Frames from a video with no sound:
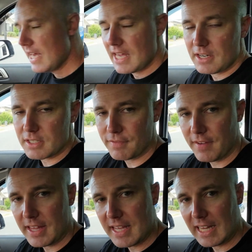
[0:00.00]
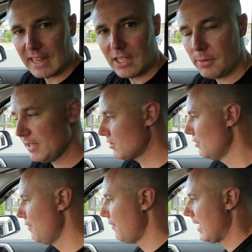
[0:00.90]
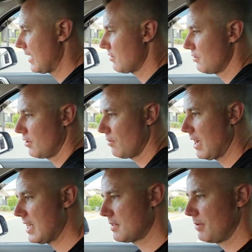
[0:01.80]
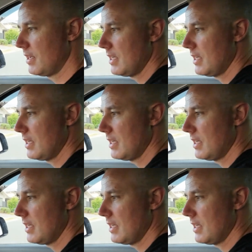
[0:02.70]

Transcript: and I just found that a little bit too far to sort of grasp